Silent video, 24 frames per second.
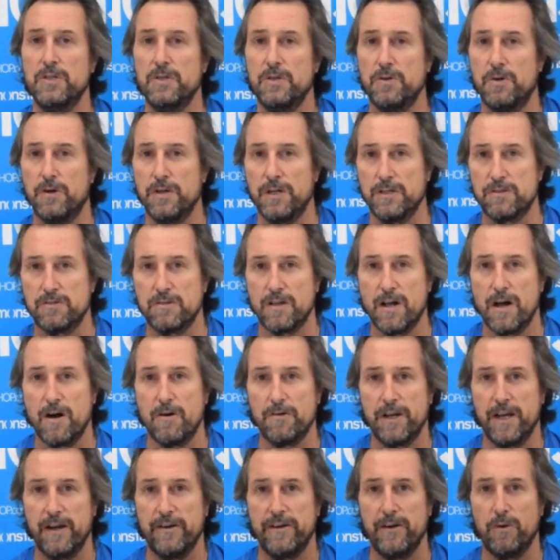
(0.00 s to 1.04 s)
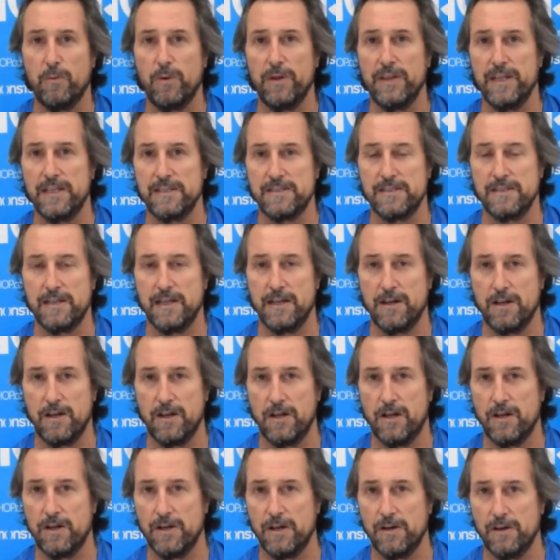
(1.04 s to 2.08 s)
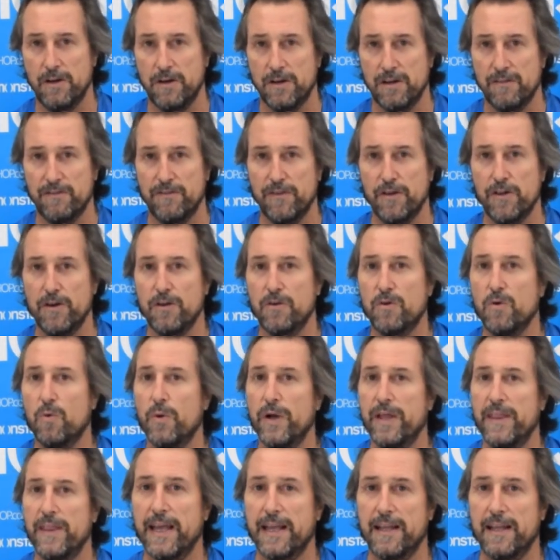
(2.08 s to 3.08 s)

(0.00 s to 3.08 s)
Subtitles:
or on a tiled area where it's on a vertical where